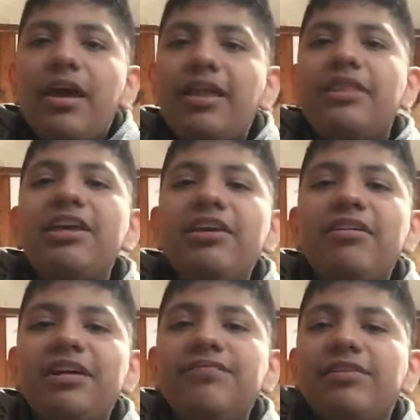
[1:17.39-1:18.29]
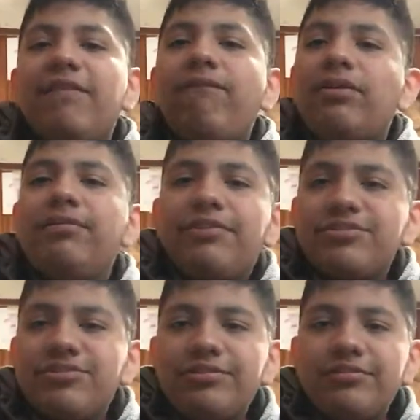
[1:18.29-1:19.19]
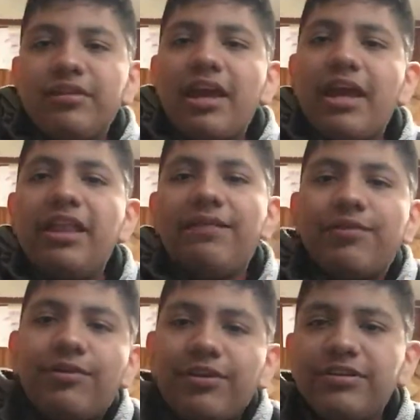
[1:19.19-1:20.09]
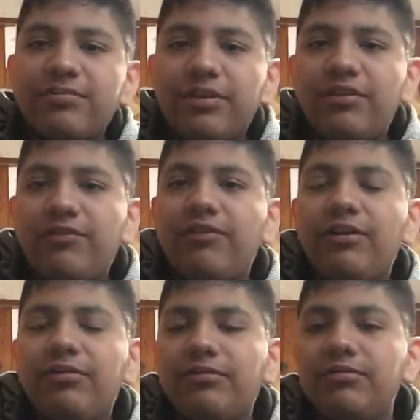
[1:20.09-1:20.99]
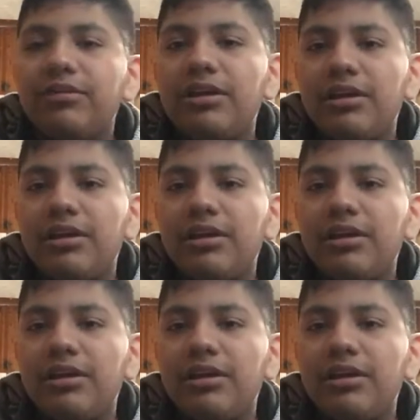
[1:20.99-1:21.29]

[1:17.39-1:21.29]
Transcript: And thank you guys for the full version, and of course, my new phone.